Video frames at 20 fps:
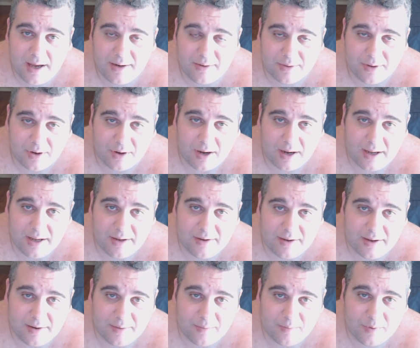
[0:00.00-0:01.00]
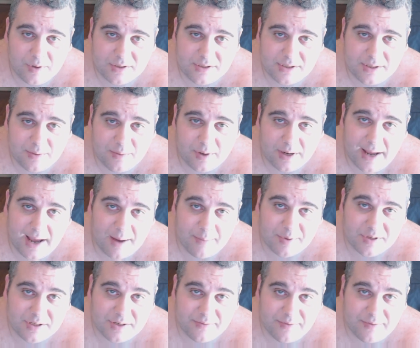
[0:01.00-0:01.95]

don't know. We'll see what happens.